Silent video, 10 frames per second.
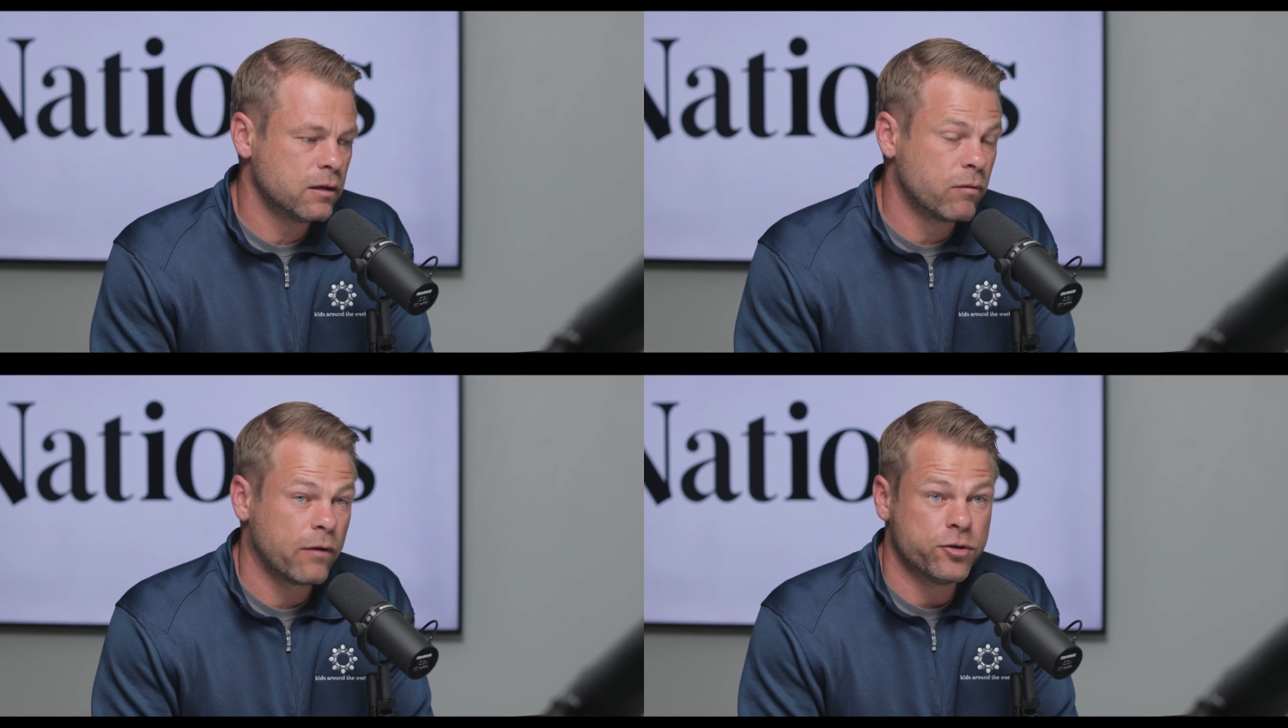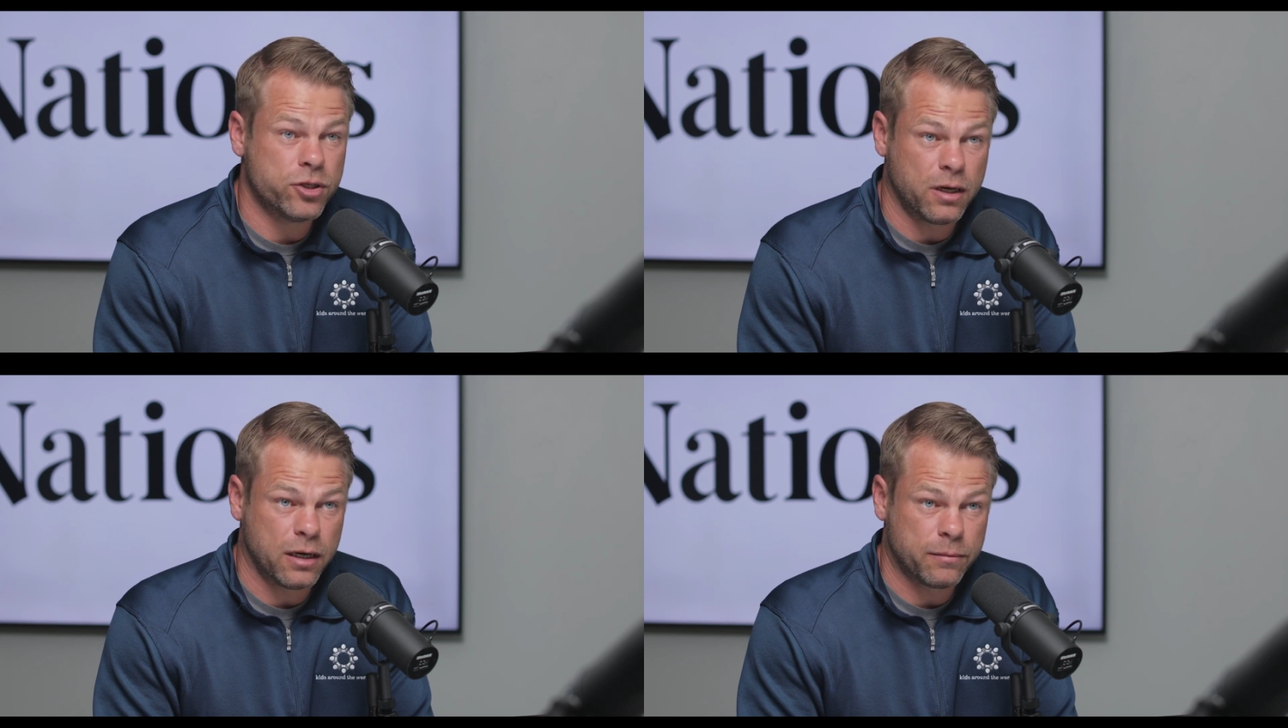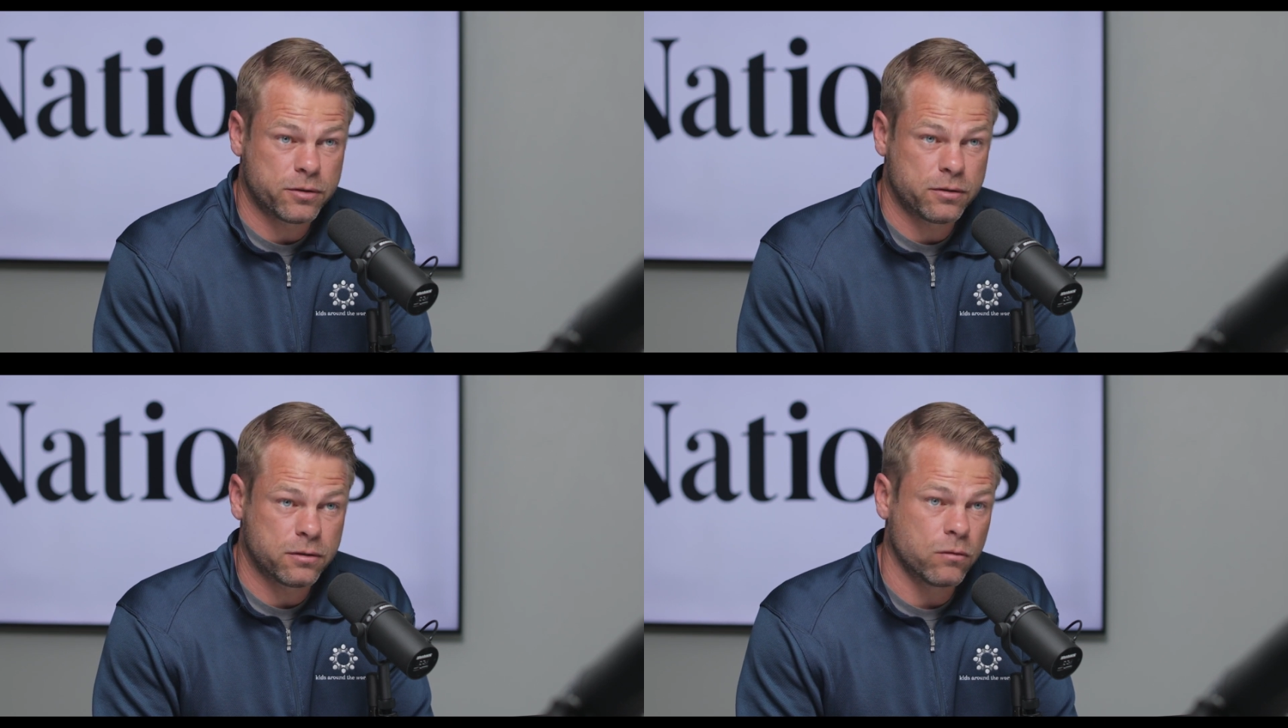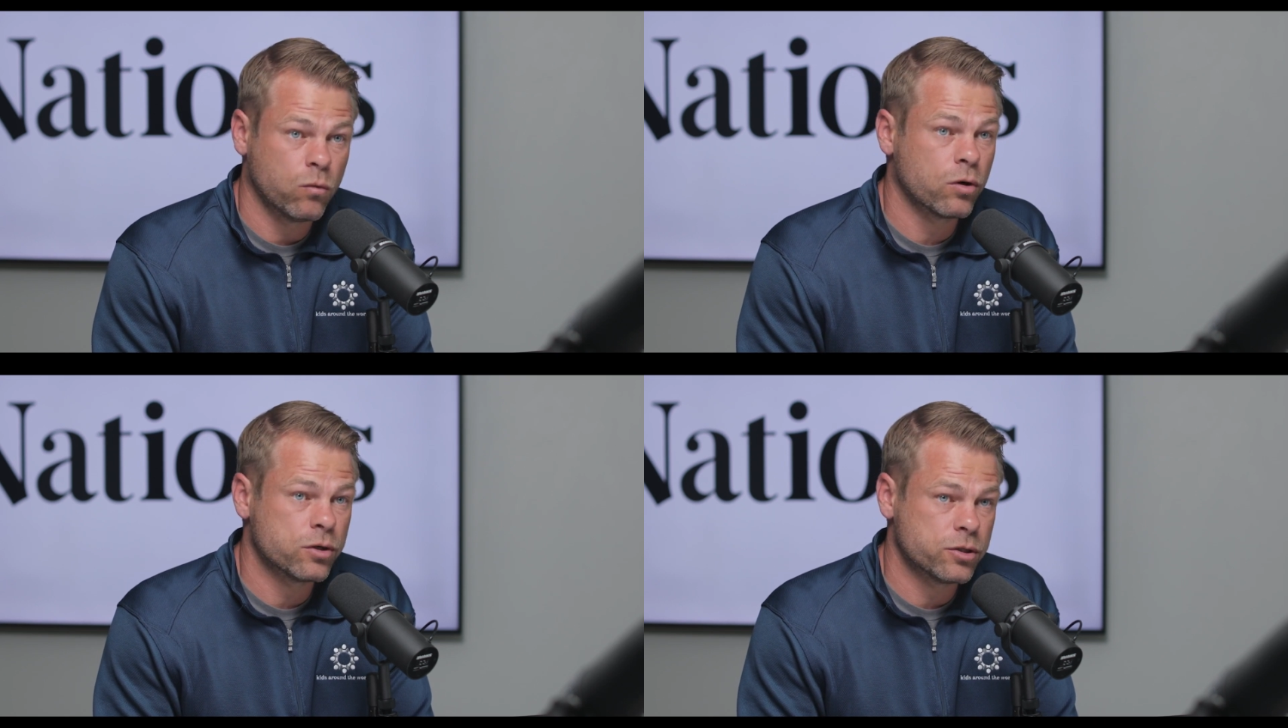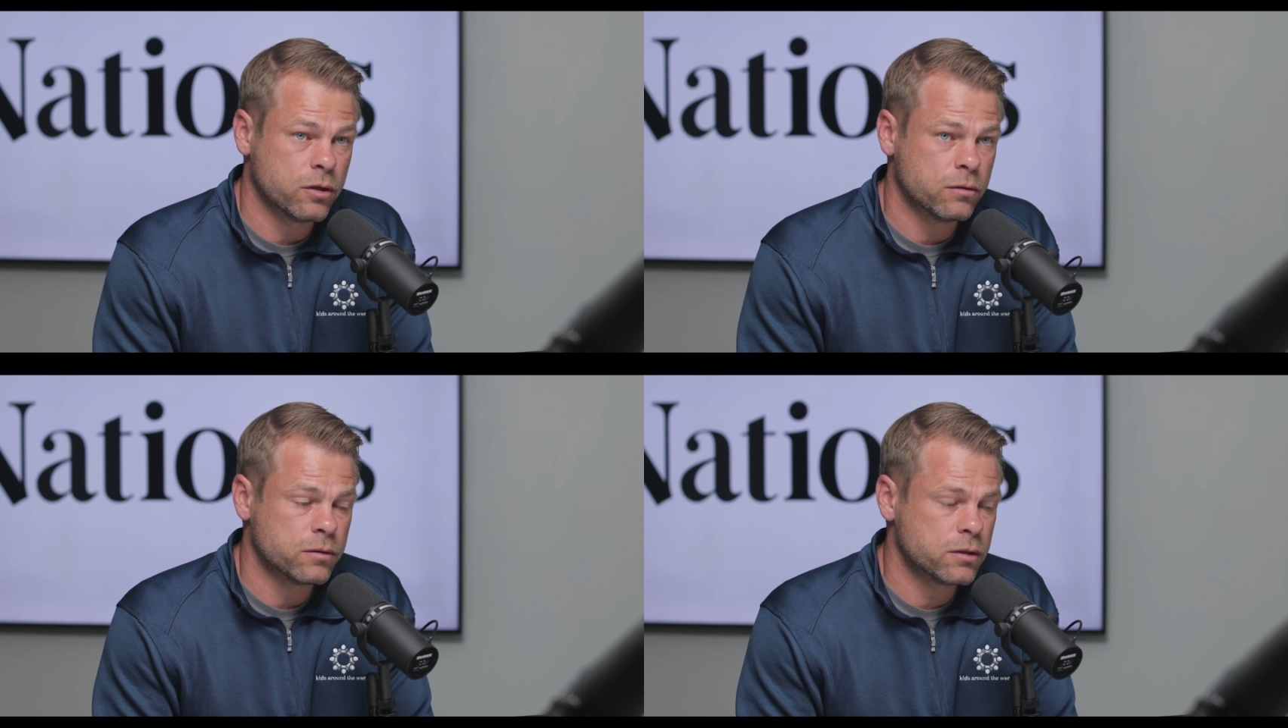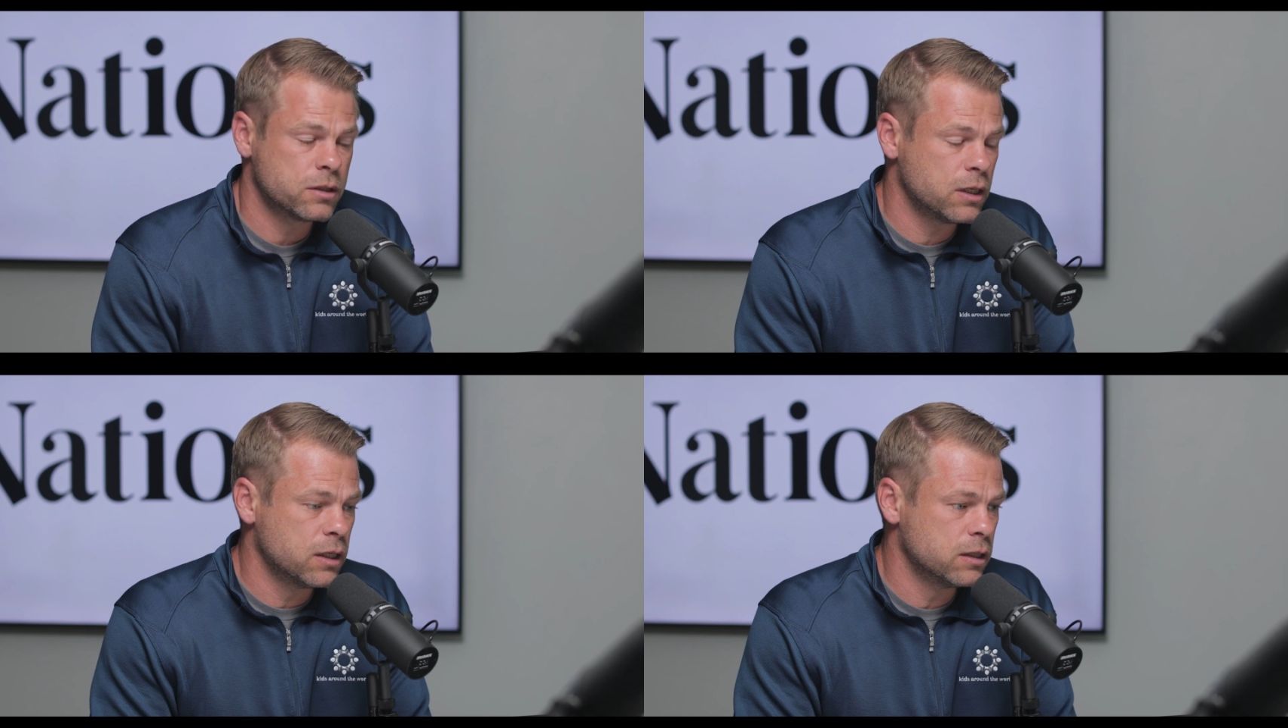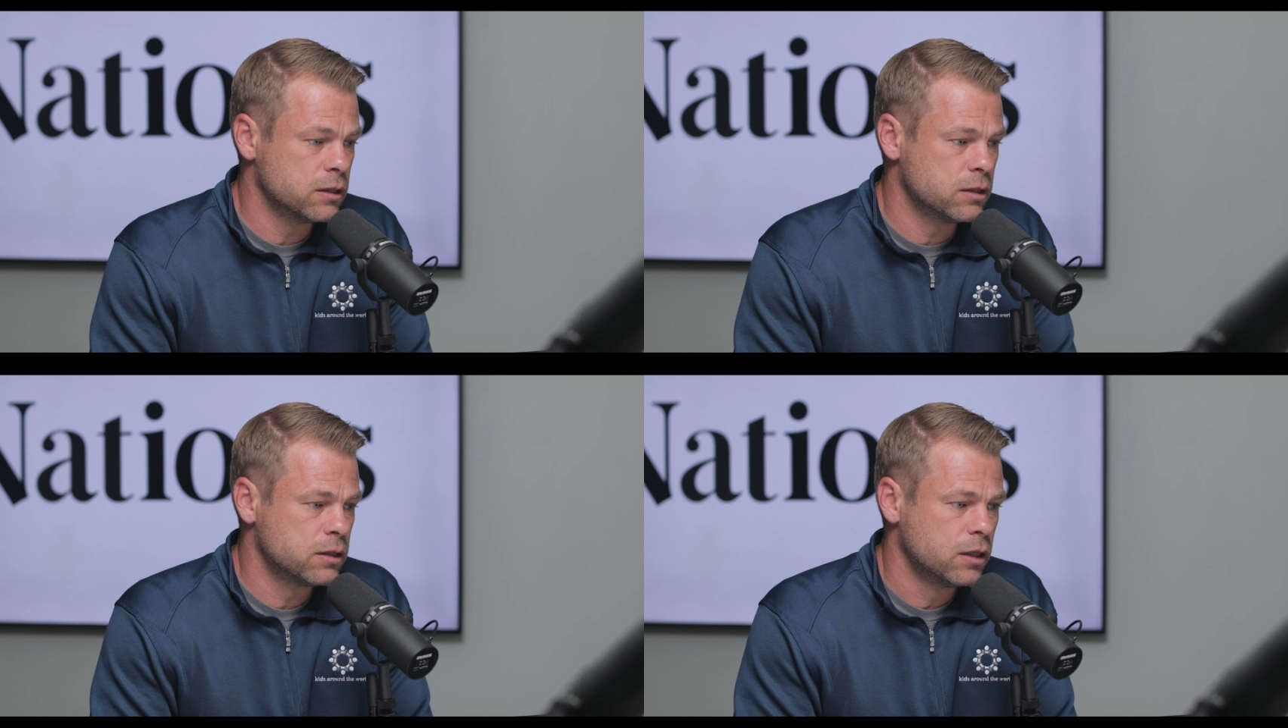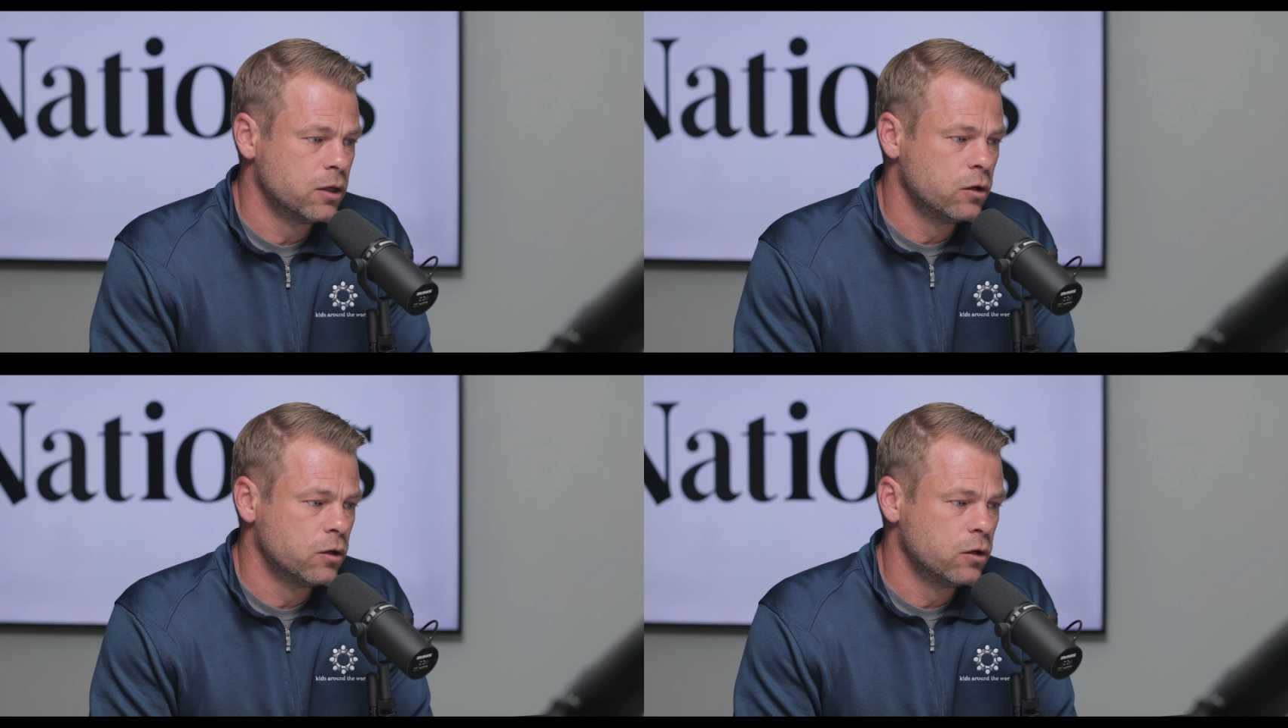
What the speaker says: refugee camps or war zones, is